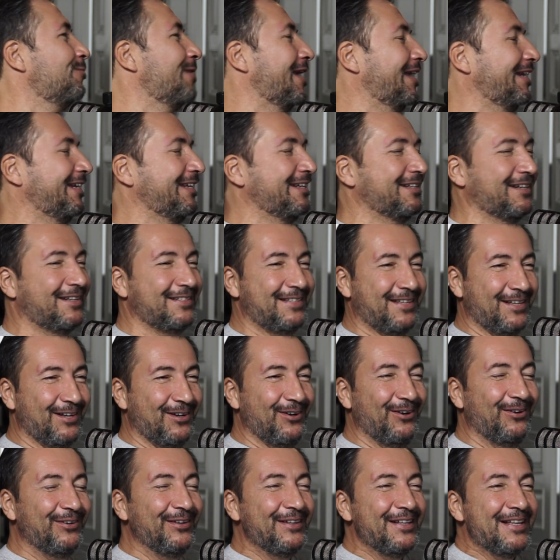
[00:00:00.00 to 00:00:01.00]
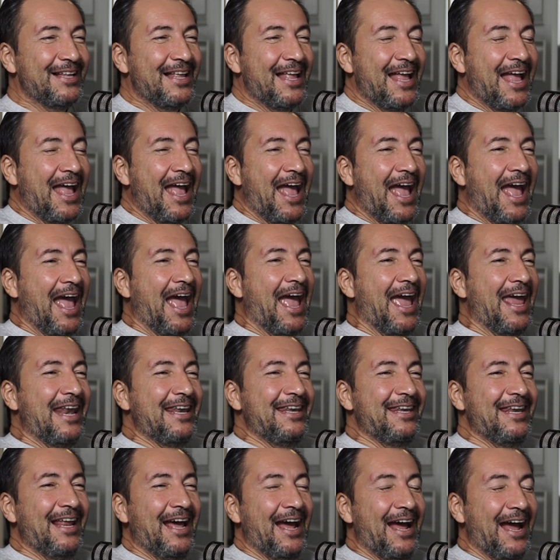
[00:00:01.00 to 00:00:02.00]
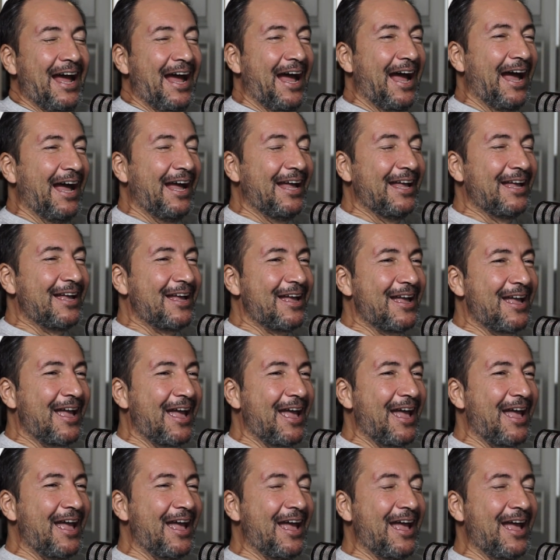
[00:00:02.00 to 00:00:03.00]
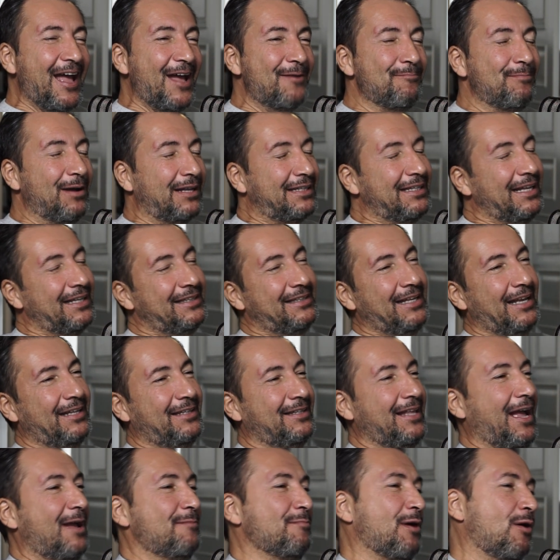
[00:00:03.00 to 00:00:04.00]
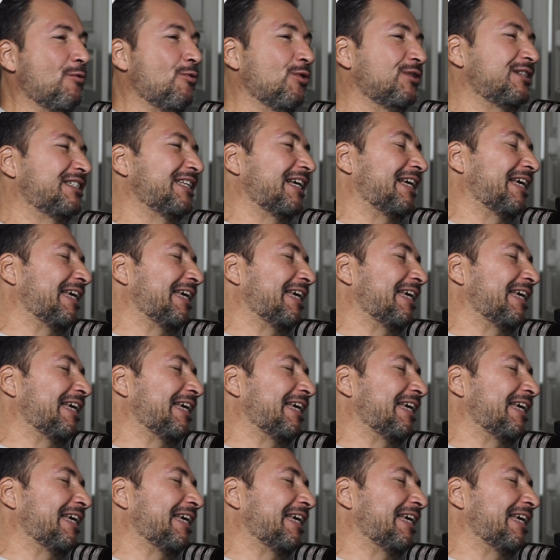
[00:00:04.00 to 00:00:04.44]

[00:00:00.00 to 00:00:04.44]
many years ago. And but at that time I was a